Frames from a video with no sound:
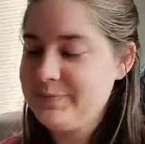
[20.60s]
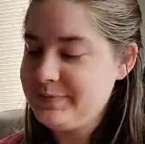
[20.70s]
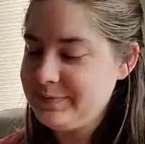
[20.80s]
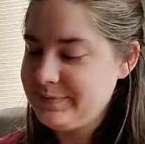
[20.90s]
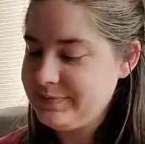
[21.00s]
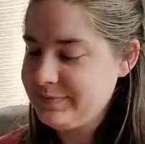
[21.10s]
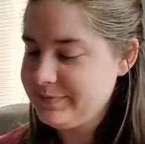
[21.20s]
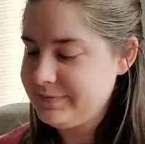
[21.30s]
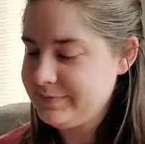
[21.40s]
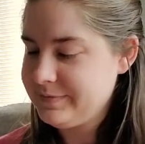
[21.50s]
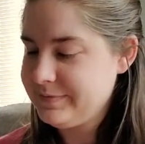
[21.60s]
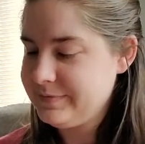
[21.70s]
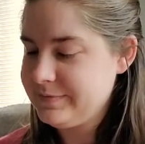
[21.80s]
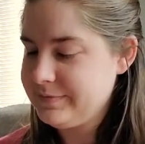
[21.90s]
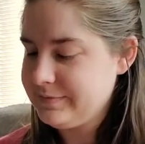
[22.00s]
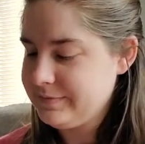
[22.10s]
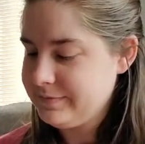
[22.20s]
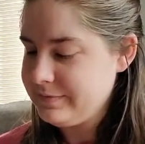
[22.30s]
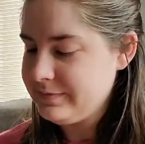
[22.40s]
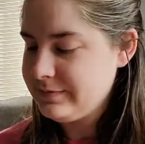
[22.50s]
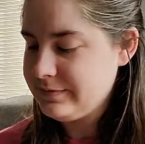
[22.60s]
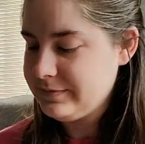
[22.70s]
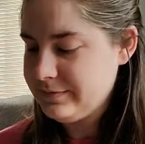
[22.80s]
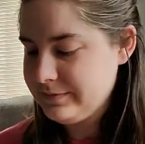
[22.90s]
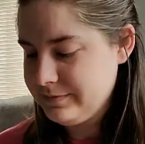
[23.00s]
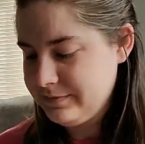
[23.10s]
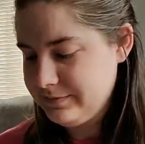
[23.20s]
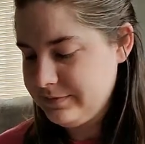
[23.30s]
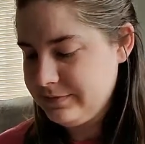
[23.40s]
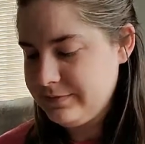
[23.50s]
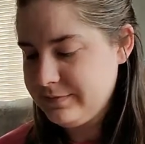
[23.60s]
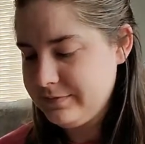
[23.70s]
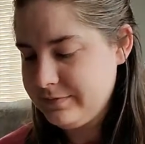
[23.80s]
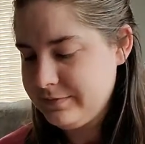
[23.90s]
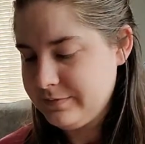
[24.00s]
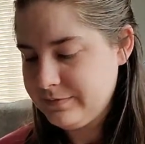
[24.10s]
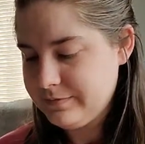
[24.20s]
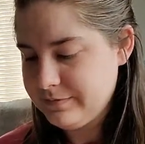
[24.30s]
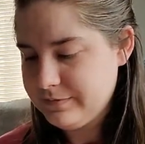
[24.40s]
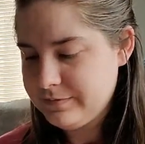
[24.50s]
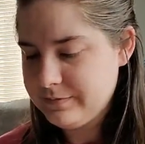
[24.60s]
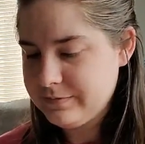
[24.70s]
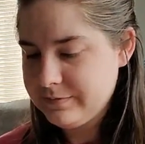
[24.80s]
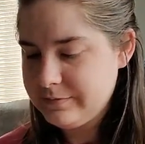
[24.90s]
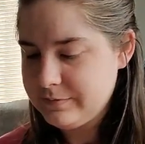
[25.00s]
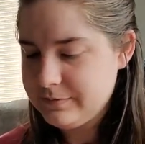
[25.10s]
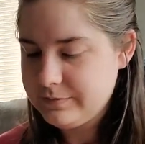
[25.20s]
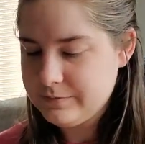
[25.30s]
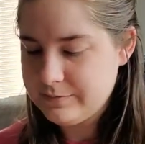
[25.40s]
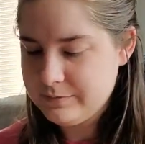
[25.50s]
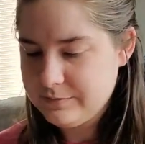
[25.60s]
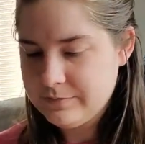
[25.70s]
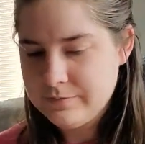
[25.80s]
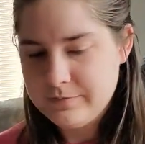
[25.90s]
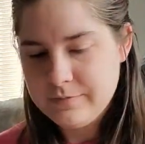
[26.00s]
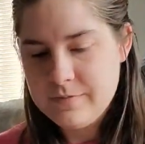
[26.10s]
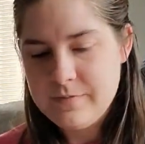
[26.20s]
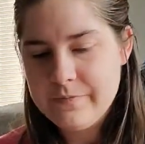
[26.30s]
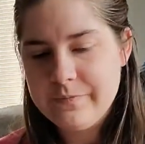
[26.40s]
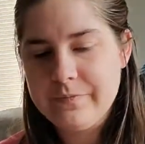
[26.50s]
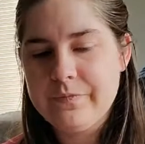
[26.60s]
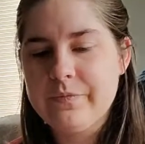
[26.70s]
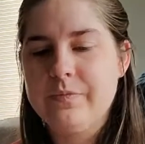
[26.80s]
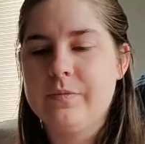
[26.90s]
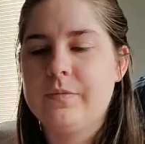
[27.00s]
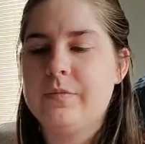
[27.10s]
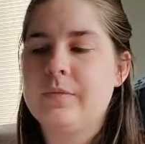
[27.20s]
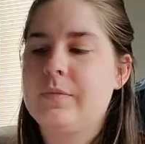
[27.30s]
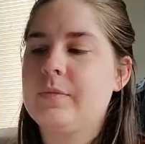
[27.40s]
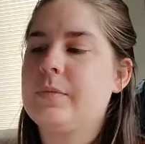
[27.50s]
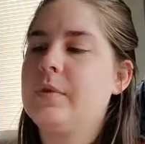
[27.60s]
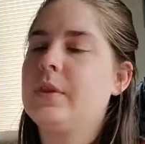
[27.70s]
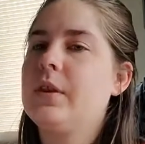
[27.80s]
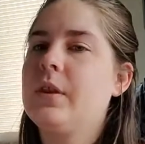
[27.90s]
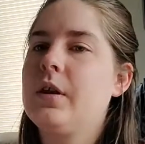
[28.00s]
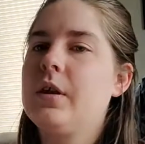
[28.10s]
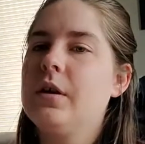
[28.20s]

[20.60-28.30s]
(silence)